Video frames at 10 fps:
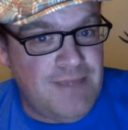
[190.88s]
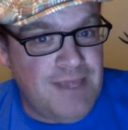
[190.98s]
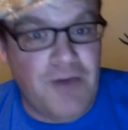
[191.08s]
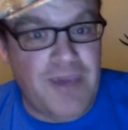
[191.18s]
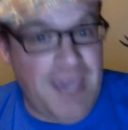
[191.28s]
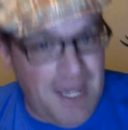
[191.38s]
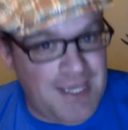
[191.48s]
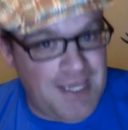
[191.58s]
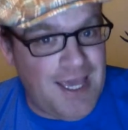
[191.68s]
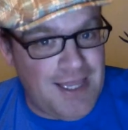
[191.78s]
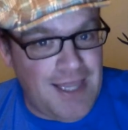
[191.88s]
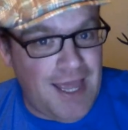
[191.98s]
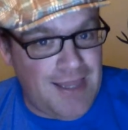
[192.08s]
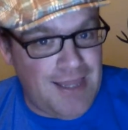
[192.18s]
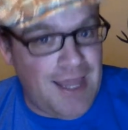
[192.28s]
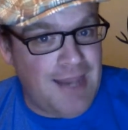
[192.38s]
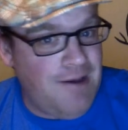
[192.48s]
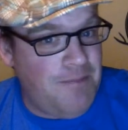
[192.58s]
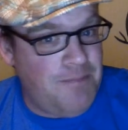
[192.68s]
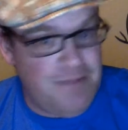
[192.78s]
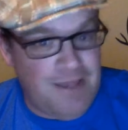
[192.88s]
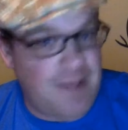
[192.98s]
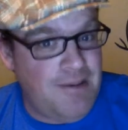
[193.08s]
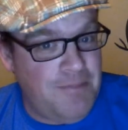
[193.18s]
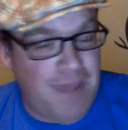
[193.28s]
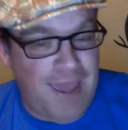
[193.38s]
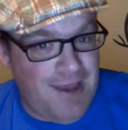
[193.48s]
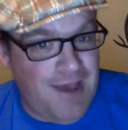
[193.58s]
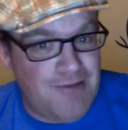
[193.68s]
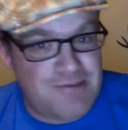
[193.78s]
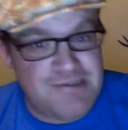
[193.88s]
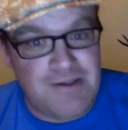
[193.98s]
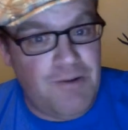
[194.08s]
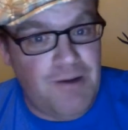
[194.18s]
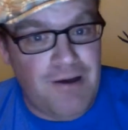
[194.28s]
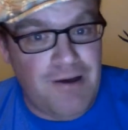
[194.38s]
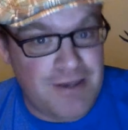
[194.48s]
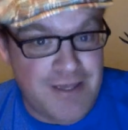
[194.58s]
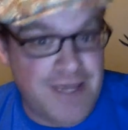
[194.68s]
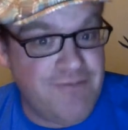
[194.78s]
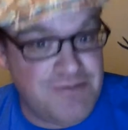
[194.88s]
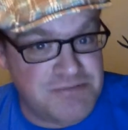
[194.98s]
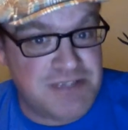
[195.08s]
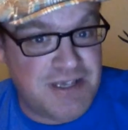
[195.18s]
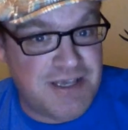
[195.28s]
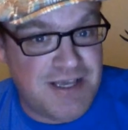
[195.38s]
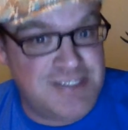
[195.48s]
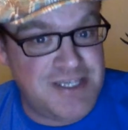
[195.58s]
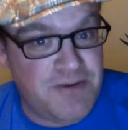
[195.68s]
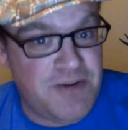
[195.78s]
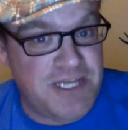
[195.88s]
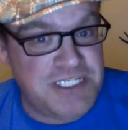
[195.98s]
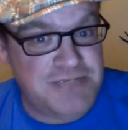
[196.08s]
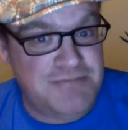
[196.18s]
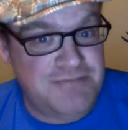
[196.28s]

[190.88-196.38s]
You know, he had a gig lined up, but that didn't pan out. So, can you give him some consideration?